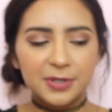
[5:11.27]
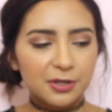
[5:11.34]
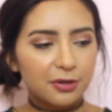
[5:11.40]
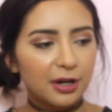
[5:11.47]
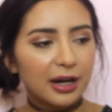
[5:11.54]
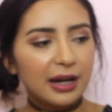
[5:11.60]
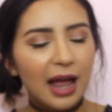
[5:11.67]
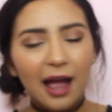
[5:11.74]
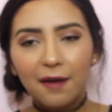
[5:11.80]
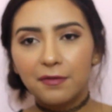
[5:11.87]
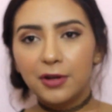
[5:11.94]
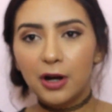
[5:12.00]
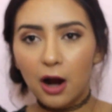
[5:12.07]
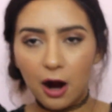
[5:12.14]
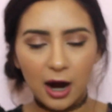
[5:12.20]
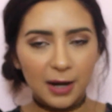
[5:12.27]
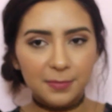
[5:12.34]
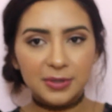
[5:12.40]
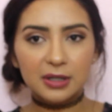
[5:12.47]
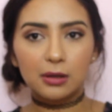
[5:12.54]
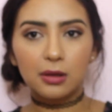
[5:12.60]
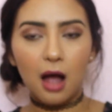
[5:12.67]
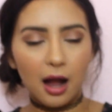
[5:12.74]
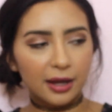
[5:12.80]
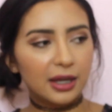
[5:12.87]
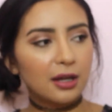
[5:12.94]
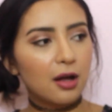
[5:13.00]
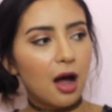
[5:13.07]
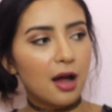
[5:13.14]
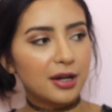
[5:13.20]
So they're gonna have their arms
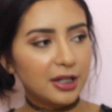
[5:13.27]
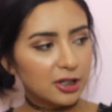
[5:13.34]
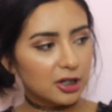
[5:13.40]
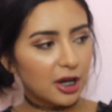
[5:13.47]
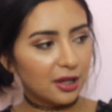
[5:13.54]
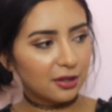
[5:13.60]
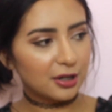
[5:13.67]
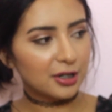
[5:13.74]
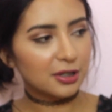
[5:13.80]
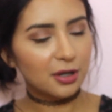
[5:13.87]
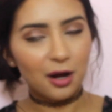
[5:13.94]
locking on each other's